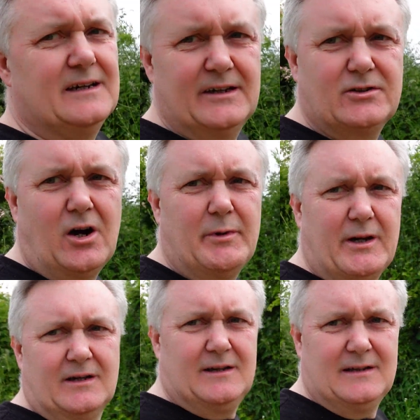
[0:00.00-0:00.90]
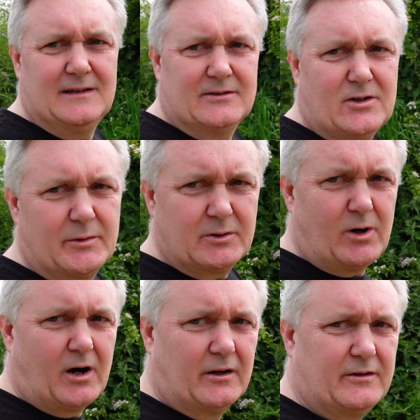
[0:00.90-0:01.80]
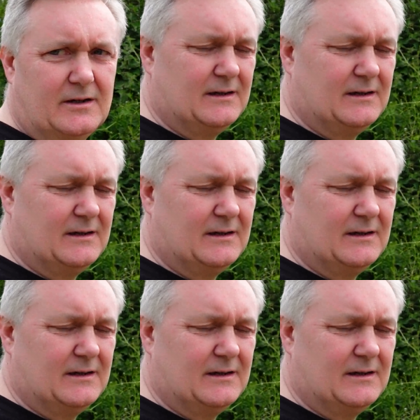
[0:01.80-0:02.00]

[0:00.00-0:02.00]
is coming. It's coming to Ireland.